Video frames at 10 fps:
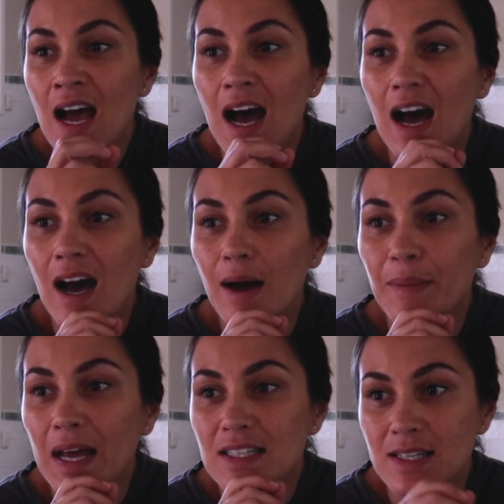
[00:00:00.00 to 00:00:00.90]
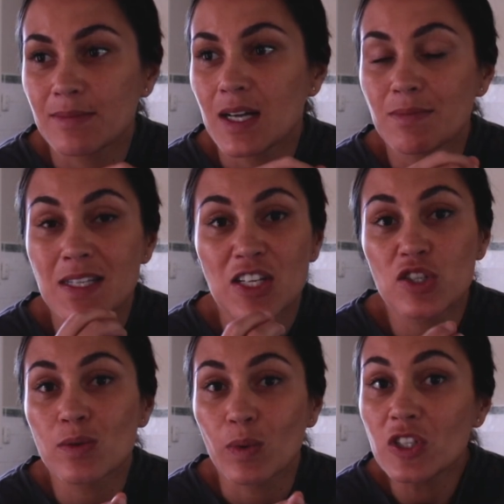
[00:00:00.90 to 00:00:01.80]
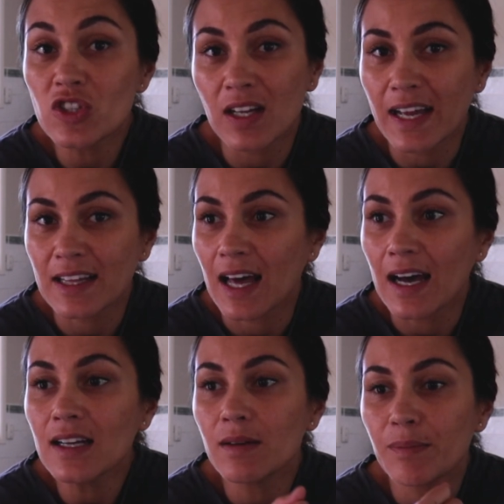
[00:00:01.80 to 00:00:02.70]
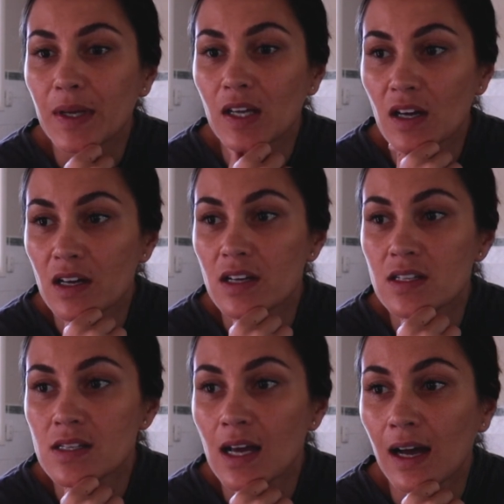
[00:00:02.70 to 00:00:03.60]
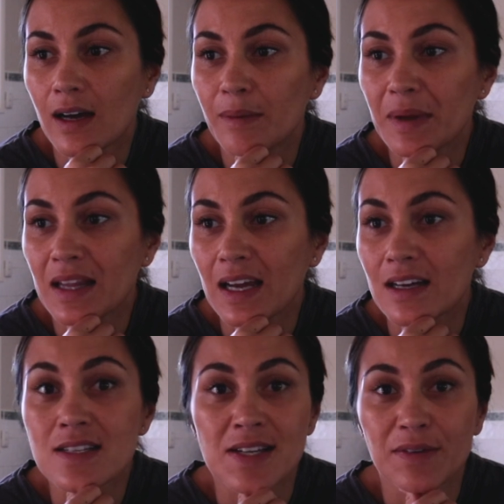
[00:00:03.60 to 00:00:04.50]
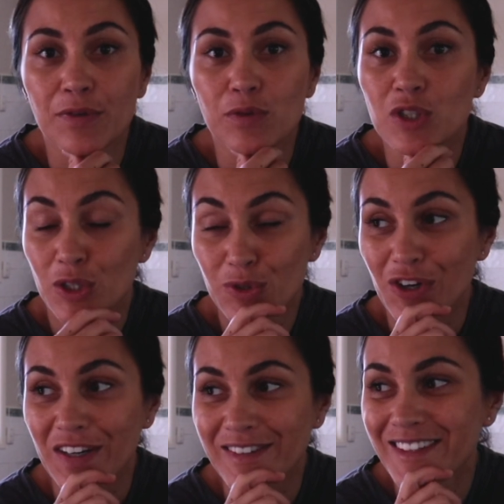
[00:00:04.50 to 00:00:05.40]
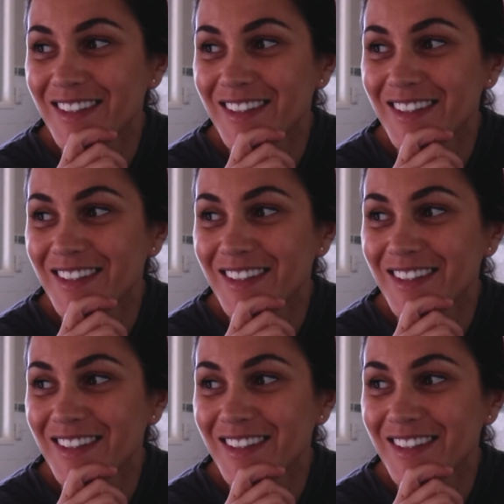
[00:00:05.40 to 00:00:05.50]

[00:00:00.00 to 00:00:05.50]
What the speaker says: and sometimes they just whinge like that because they are sinful children.